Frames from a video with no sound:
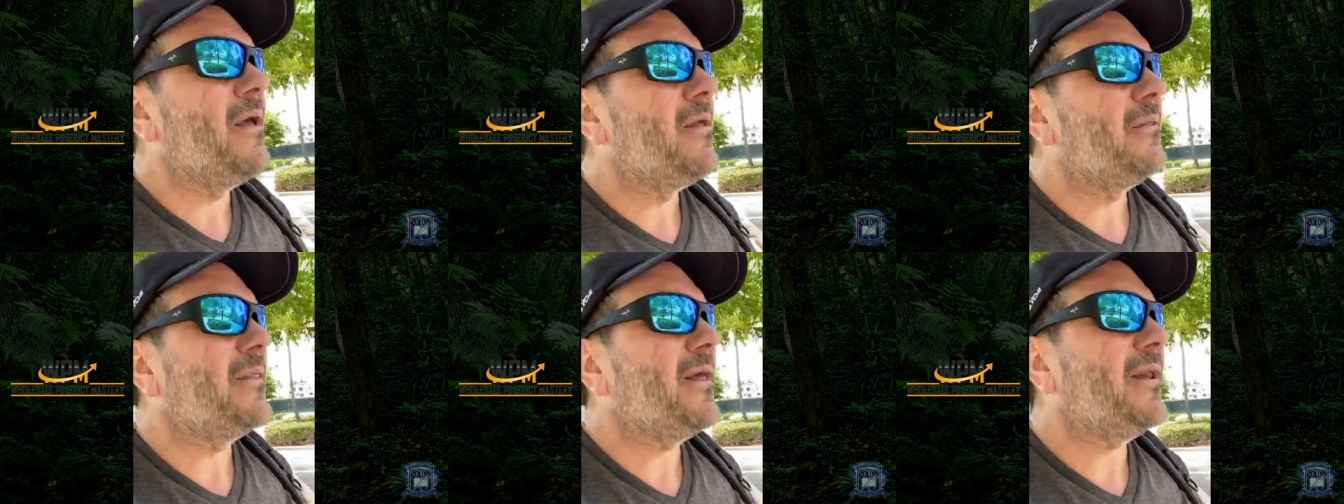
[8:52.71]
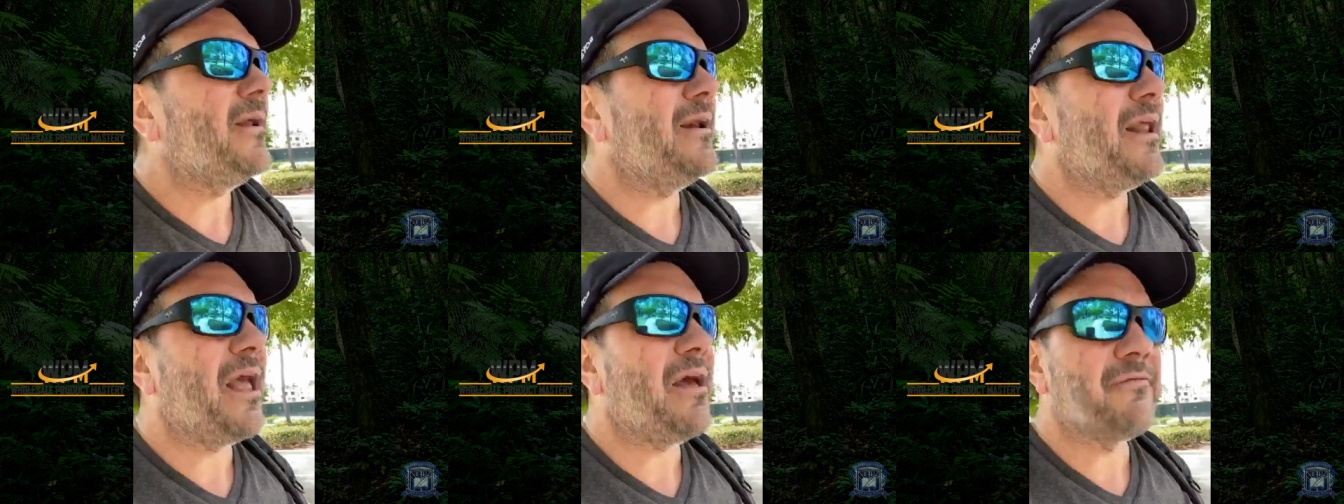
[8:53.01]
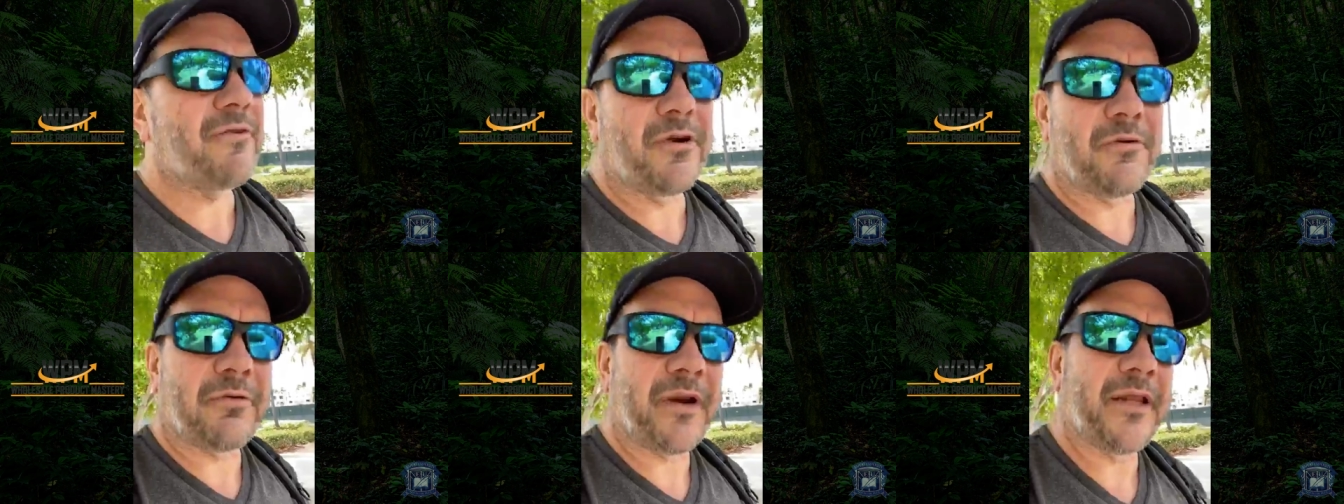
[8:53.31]
They didn't
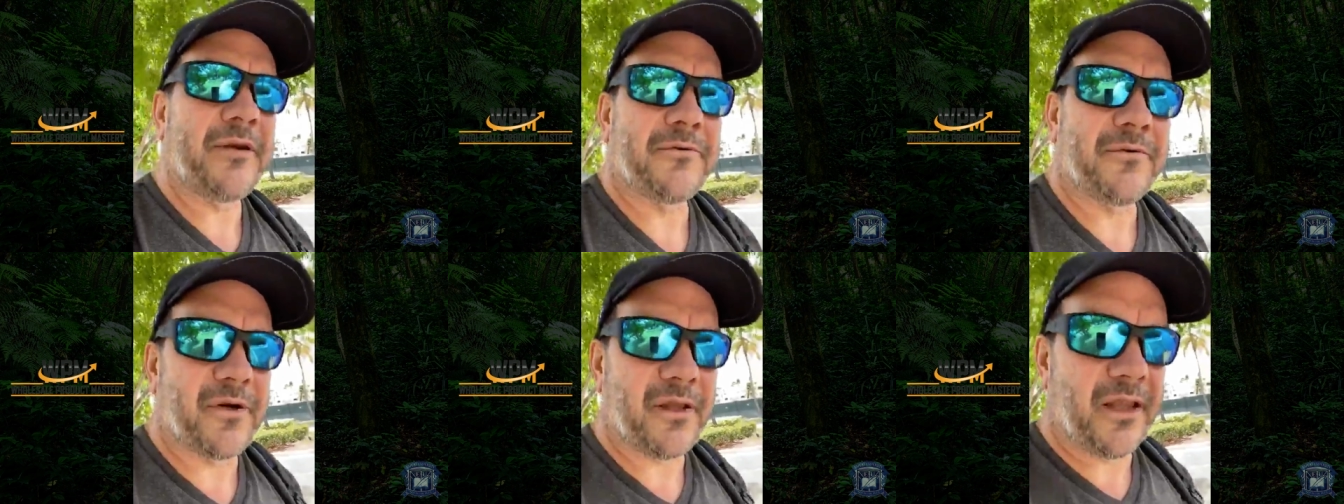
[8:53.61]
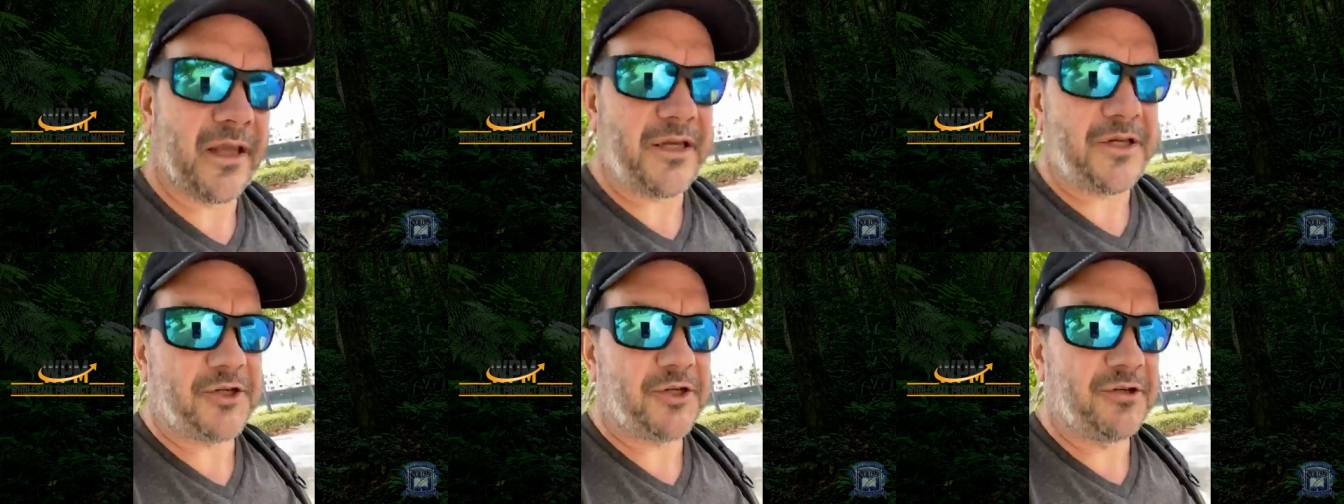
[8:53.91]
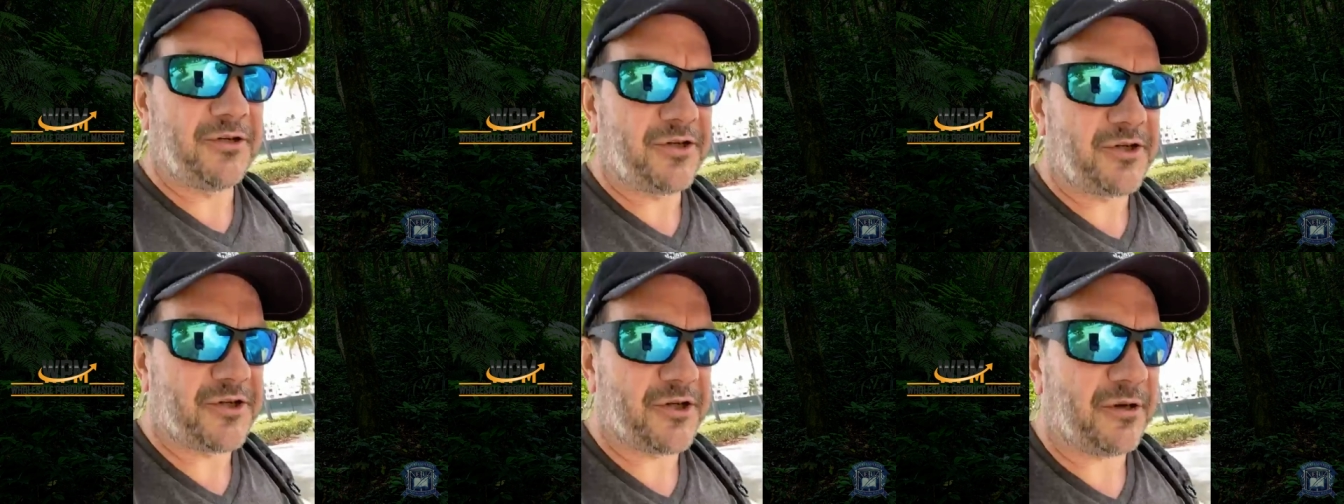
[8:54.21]
have great
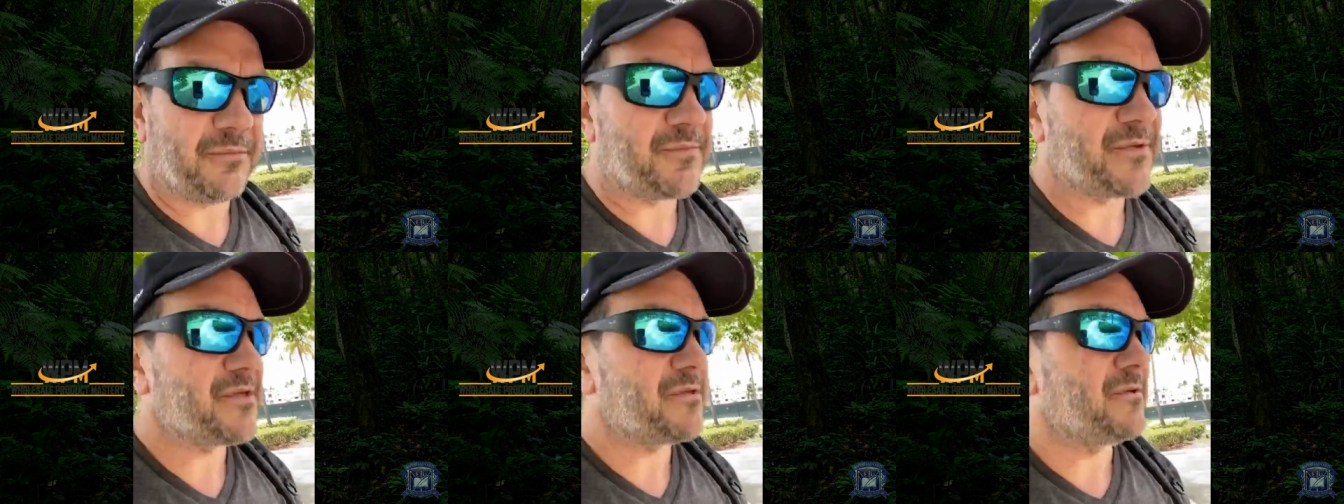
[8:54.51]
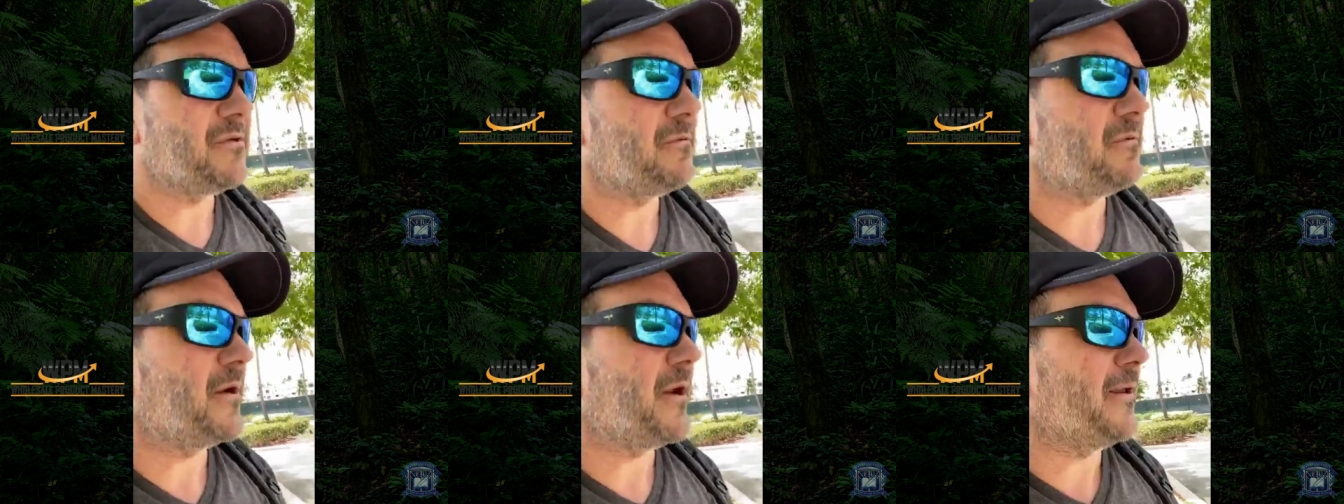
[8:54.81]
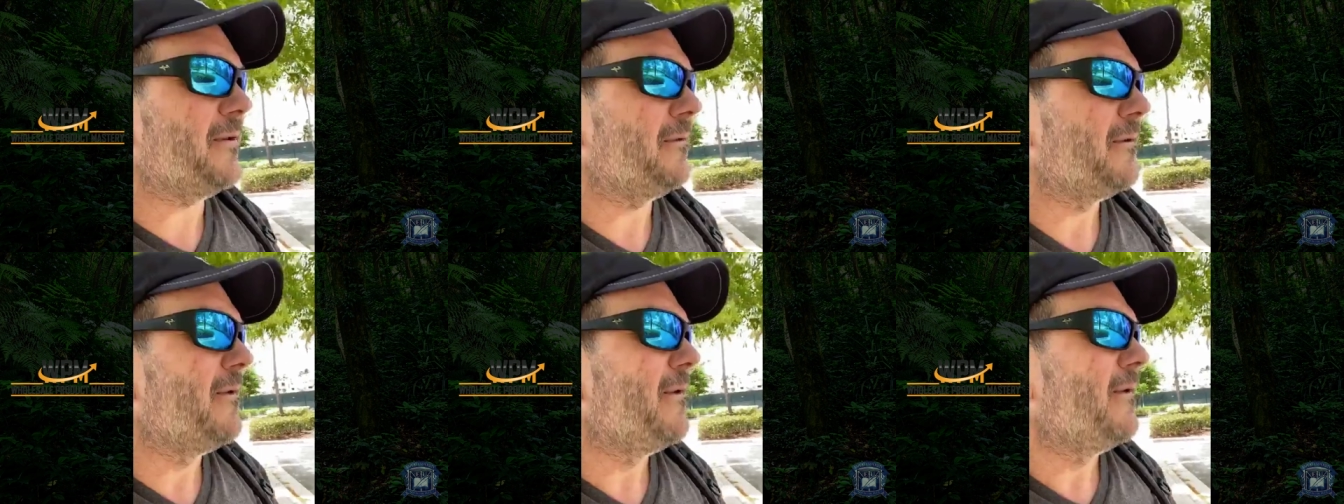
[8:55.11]
relationships,
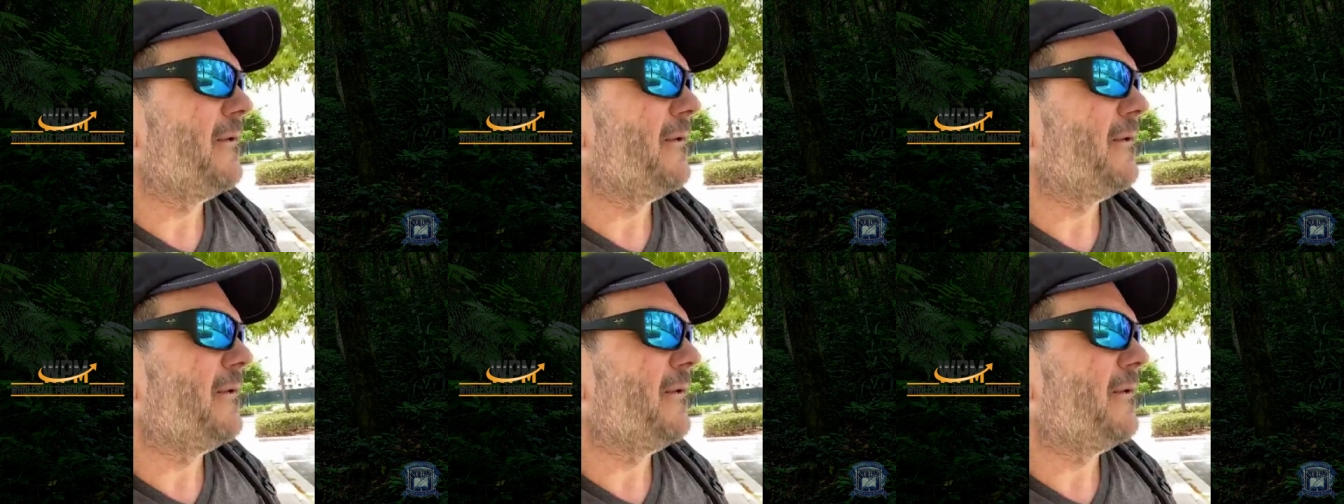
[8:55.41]
right?